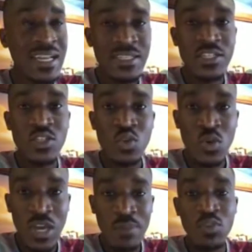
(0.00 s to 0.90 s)
The artists
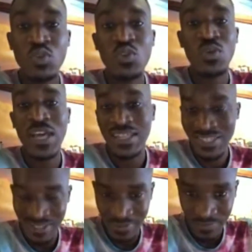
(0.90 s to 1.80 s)
who come to
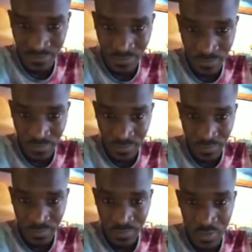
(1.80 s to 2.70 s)
Uganda
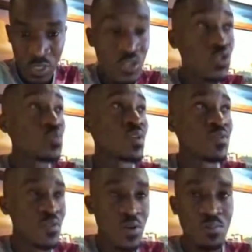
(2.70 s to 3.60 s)
to
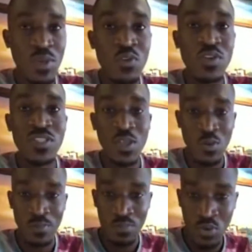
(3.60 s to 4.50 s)
perform because
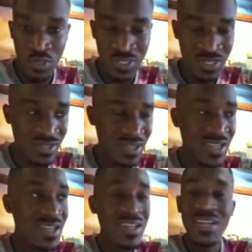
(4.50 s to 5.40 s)
they were booked,
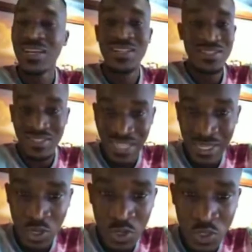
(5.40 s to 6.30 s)

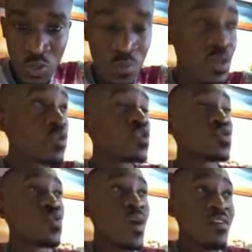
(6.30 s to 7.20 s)
they don't know,
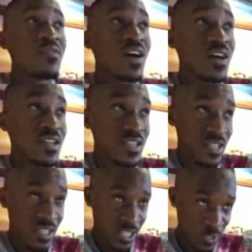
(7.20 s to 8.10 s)
because whoever
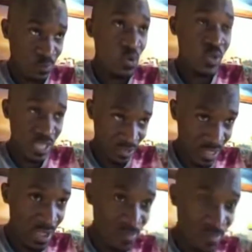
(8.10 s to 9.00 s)
is
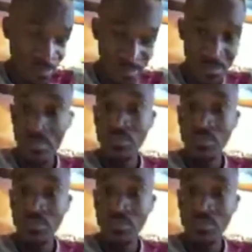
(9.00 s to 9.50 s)
booking them,